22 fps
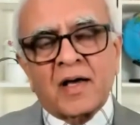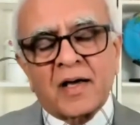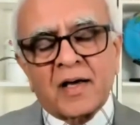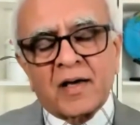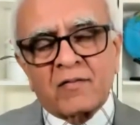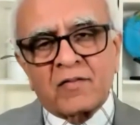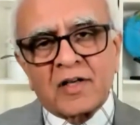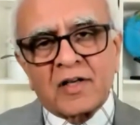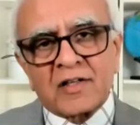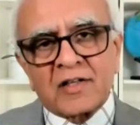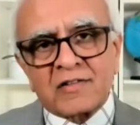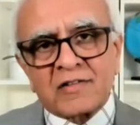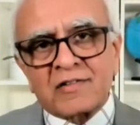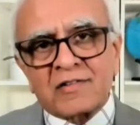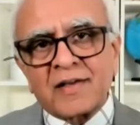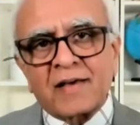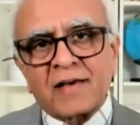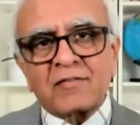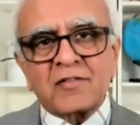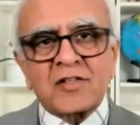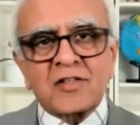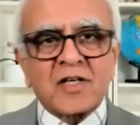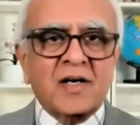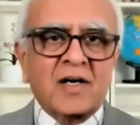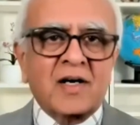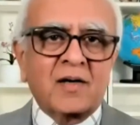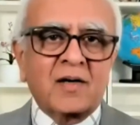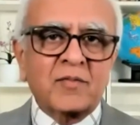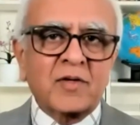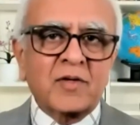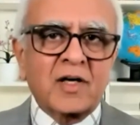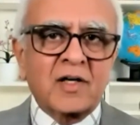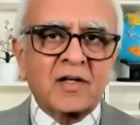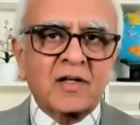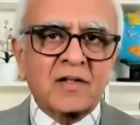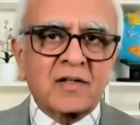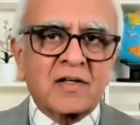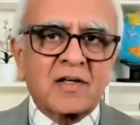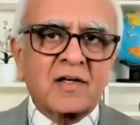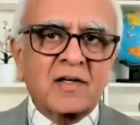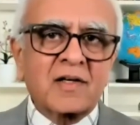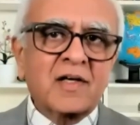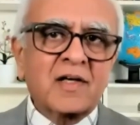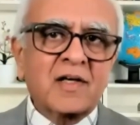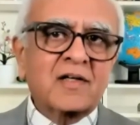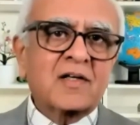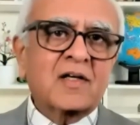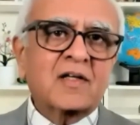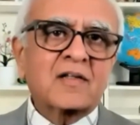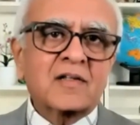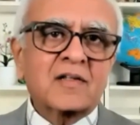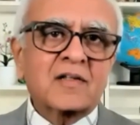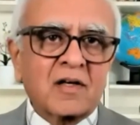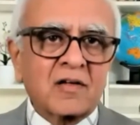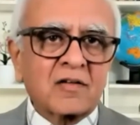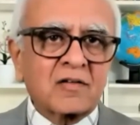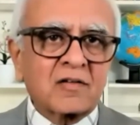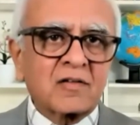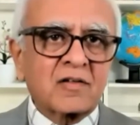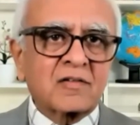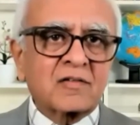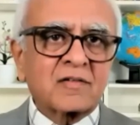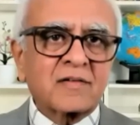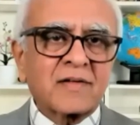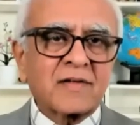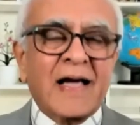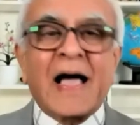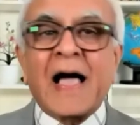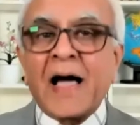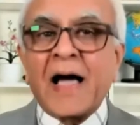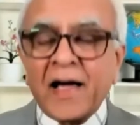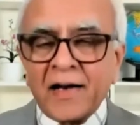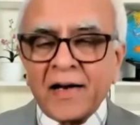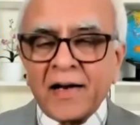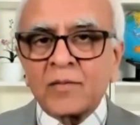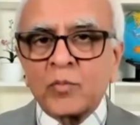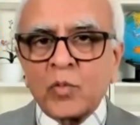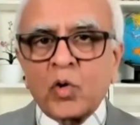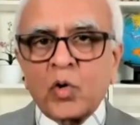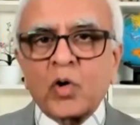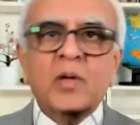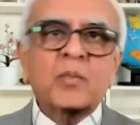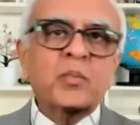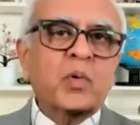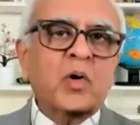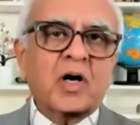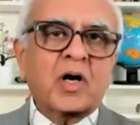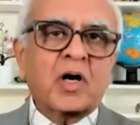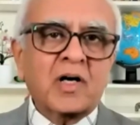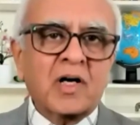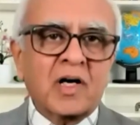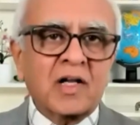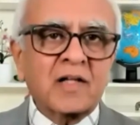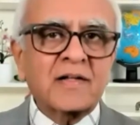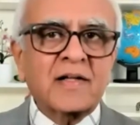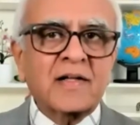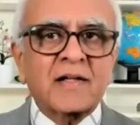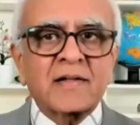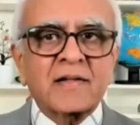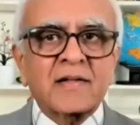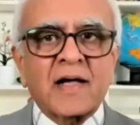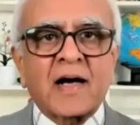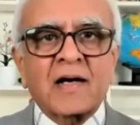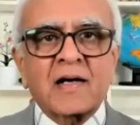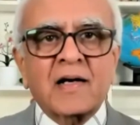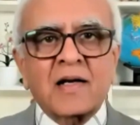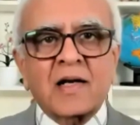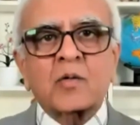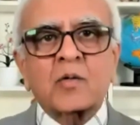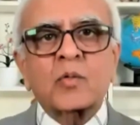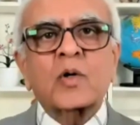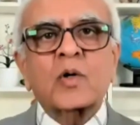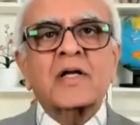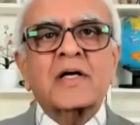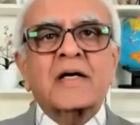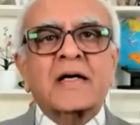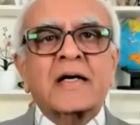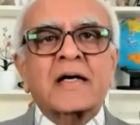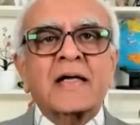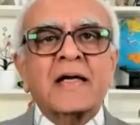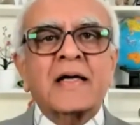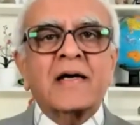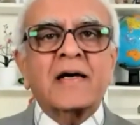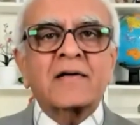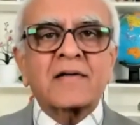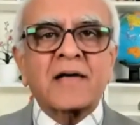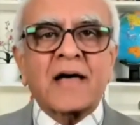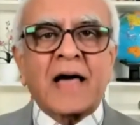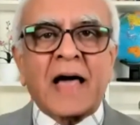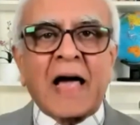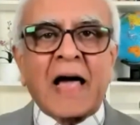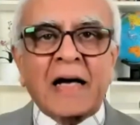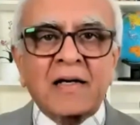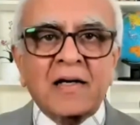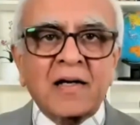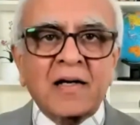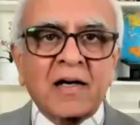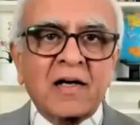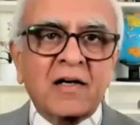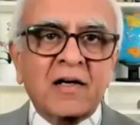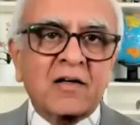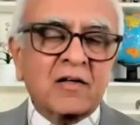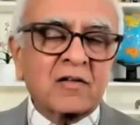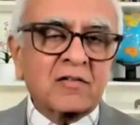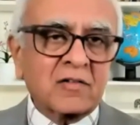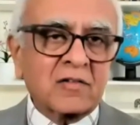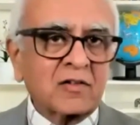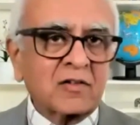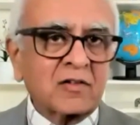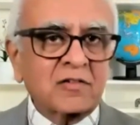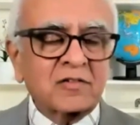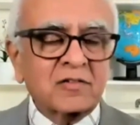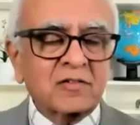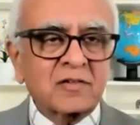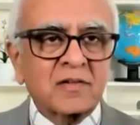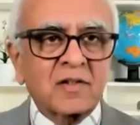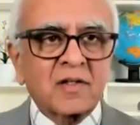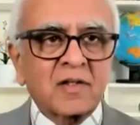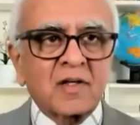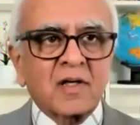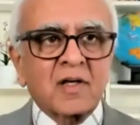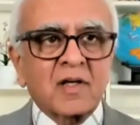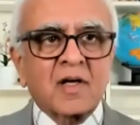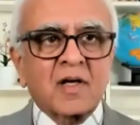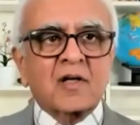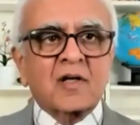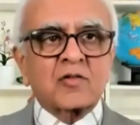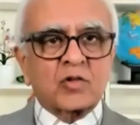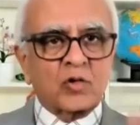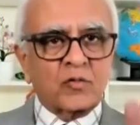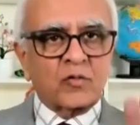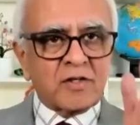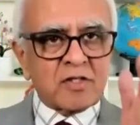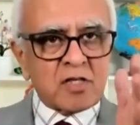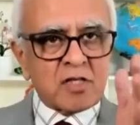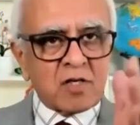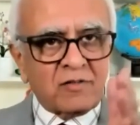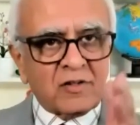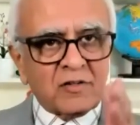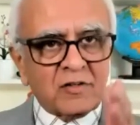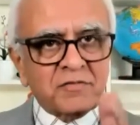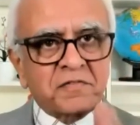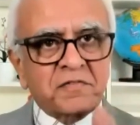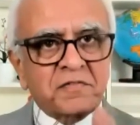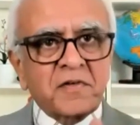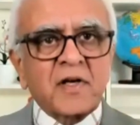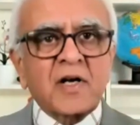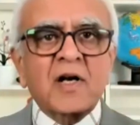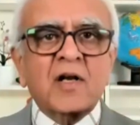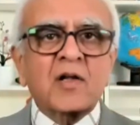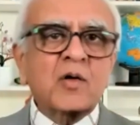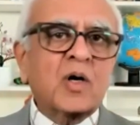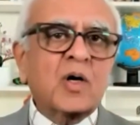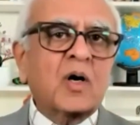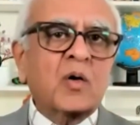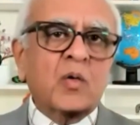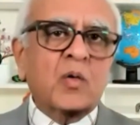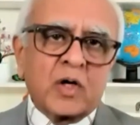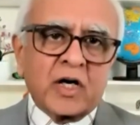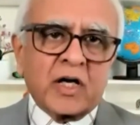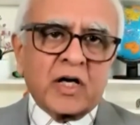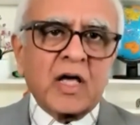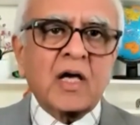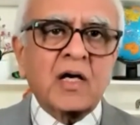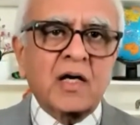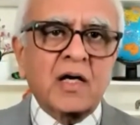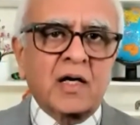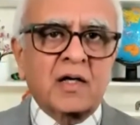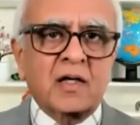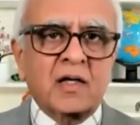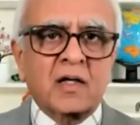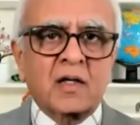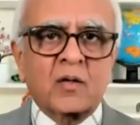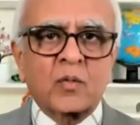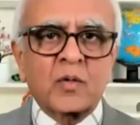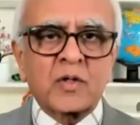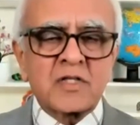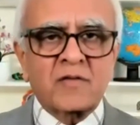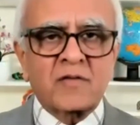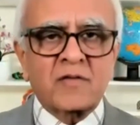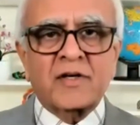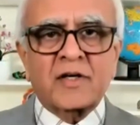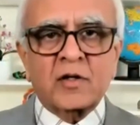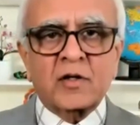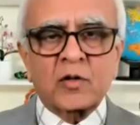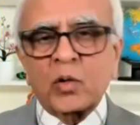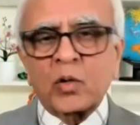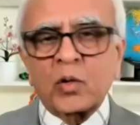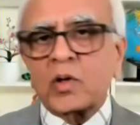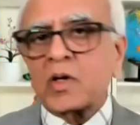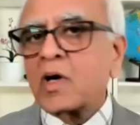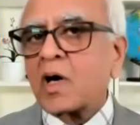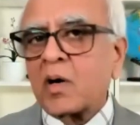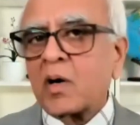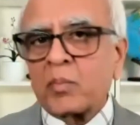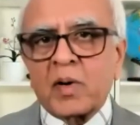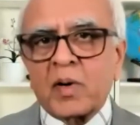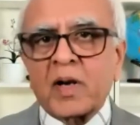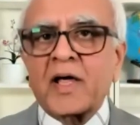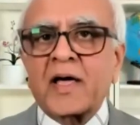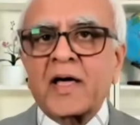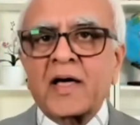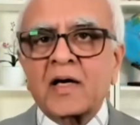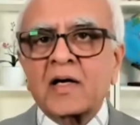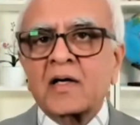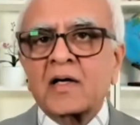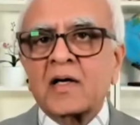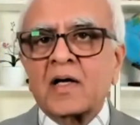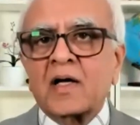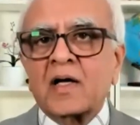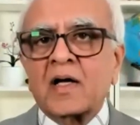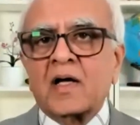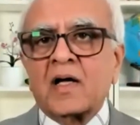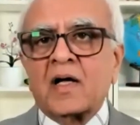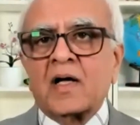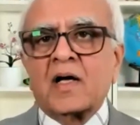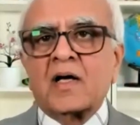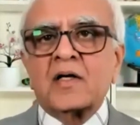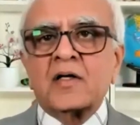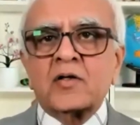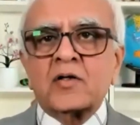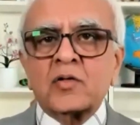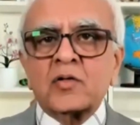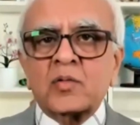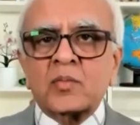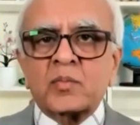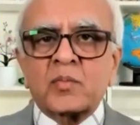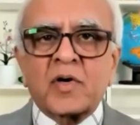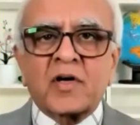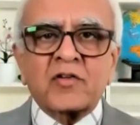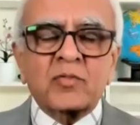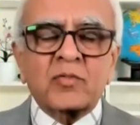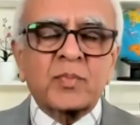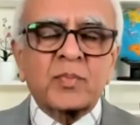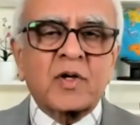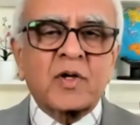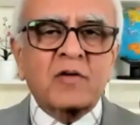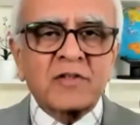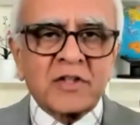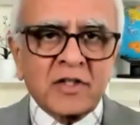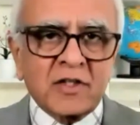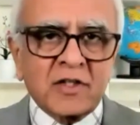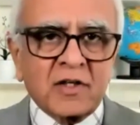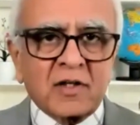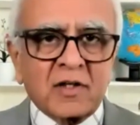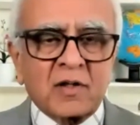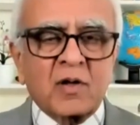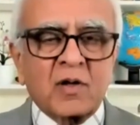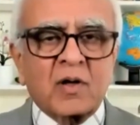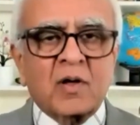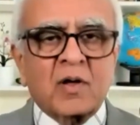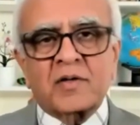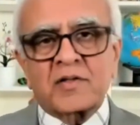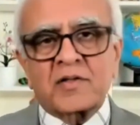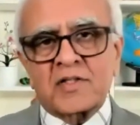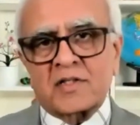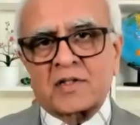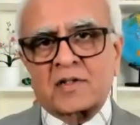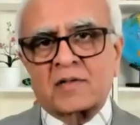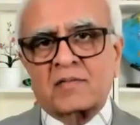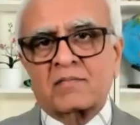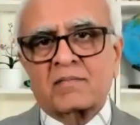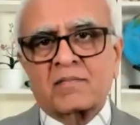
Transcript: will save time in creating the results. And more importantly than that, it will create accurate results. So whichever field you are working in, whichever role you are playing, you must be with the technology.